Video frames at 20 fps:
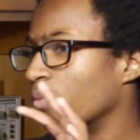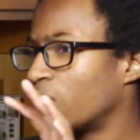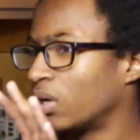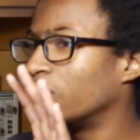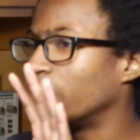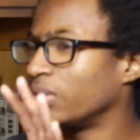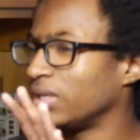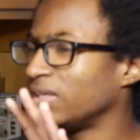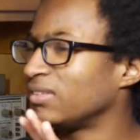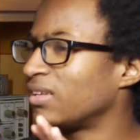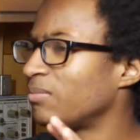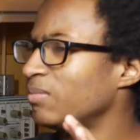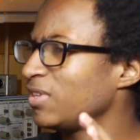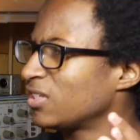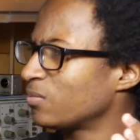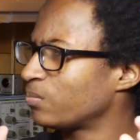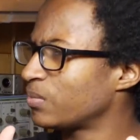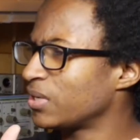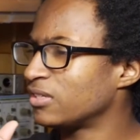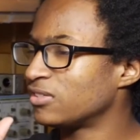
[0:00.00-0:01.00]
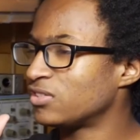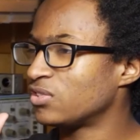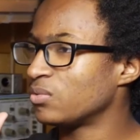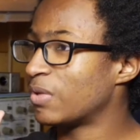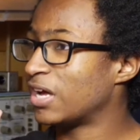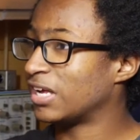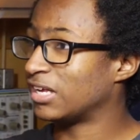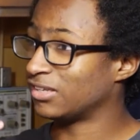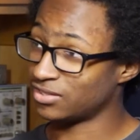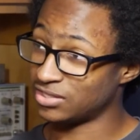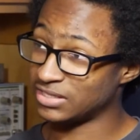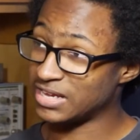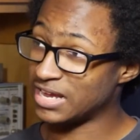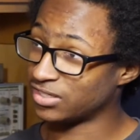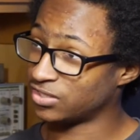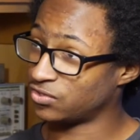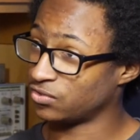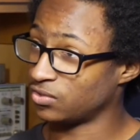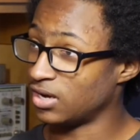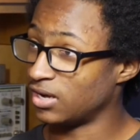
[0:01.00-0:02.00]
Wait, let me explain to my
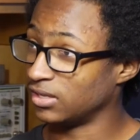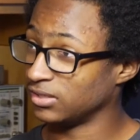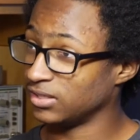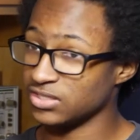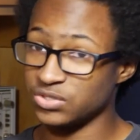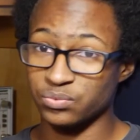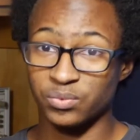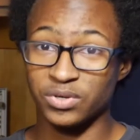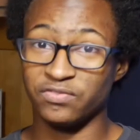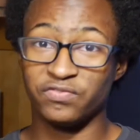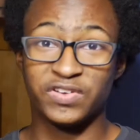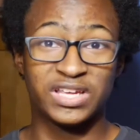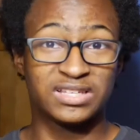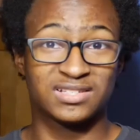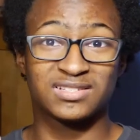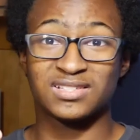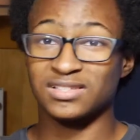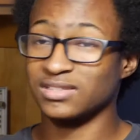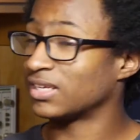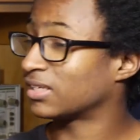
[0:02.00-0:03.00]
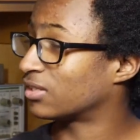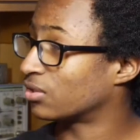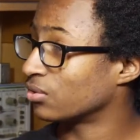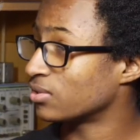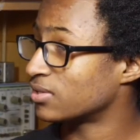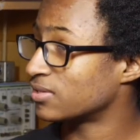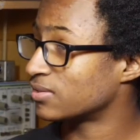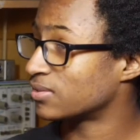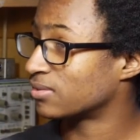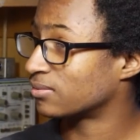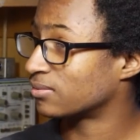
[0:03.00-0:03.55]
international audience what a faceless elector is.